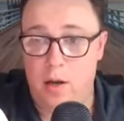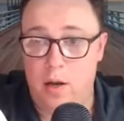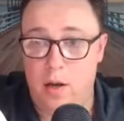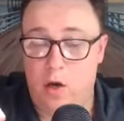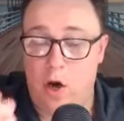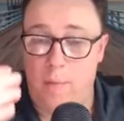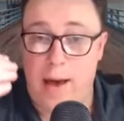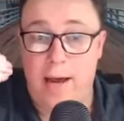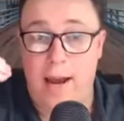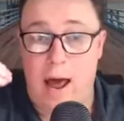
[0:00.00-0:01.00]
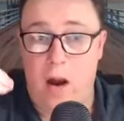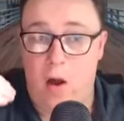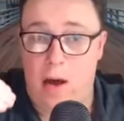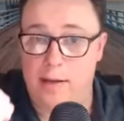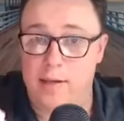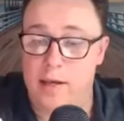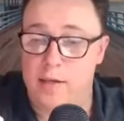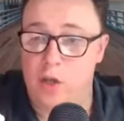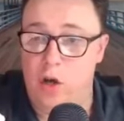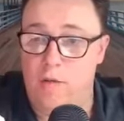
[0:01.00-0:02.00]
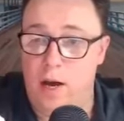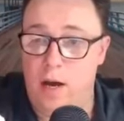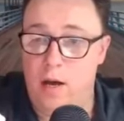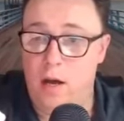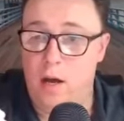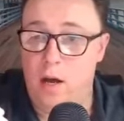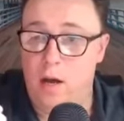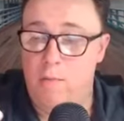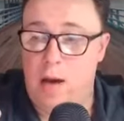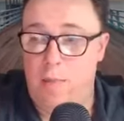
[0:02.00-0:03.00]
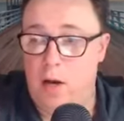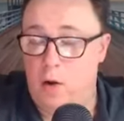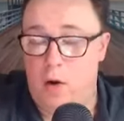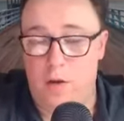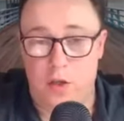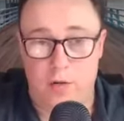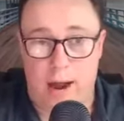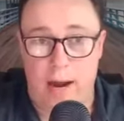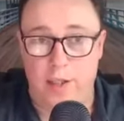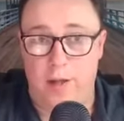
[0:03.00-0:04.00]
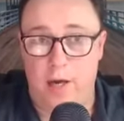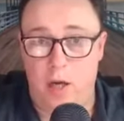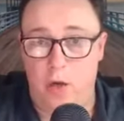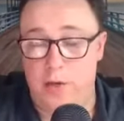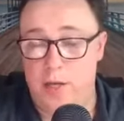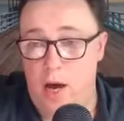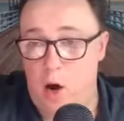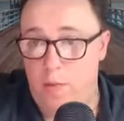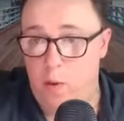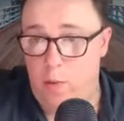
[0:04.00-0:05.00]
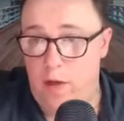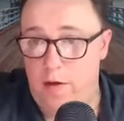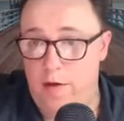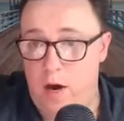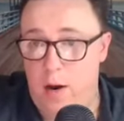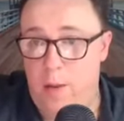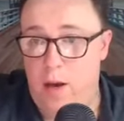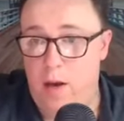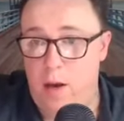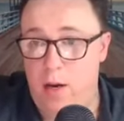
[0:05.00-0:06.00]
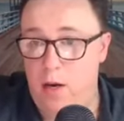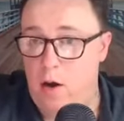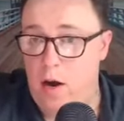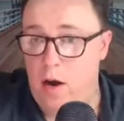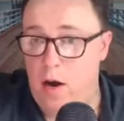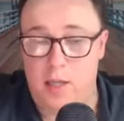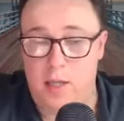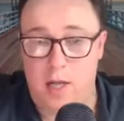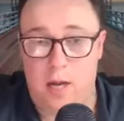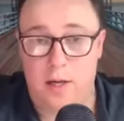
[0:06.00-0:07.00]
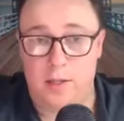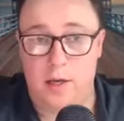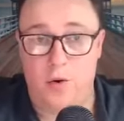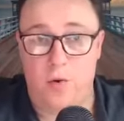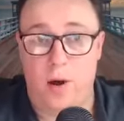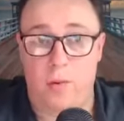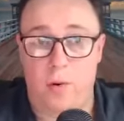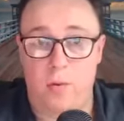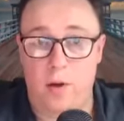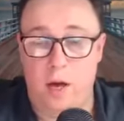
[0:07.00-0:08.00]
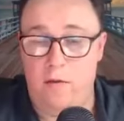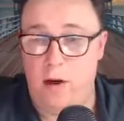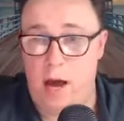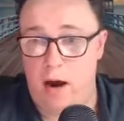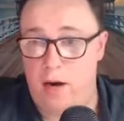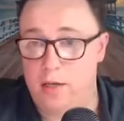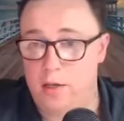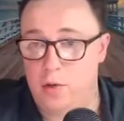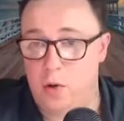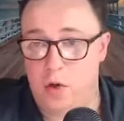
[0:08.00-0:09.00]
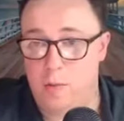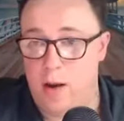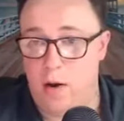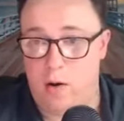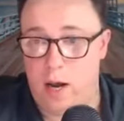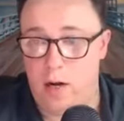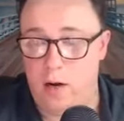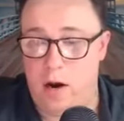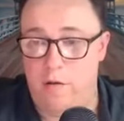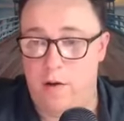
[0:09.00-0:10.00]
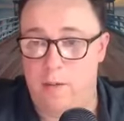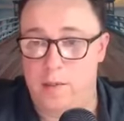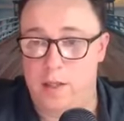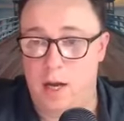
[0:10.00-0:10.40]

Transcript: Go back and analyze their survey. Maybe look at the strategy that you used to help them with their therapy. I mean, 95%, that's incredible. Even Erickson talked about not getting 95%.